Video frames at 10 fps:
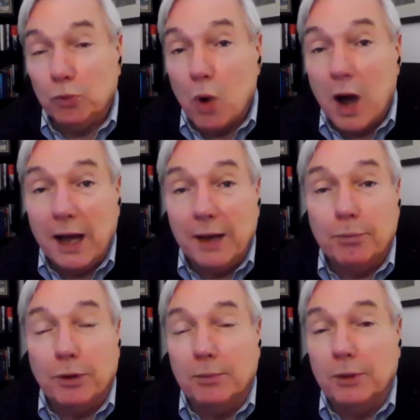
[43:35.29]
why
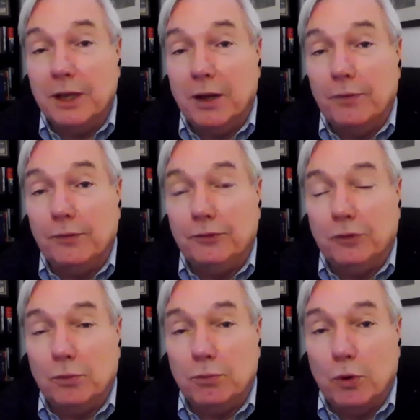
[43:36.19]
public health is
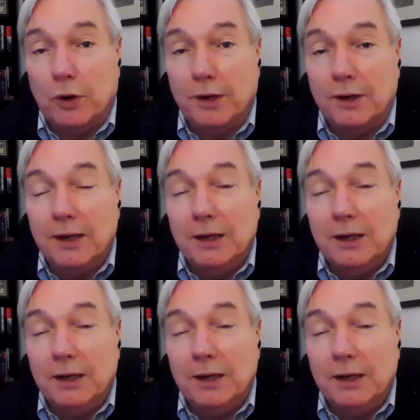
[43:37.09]
so important.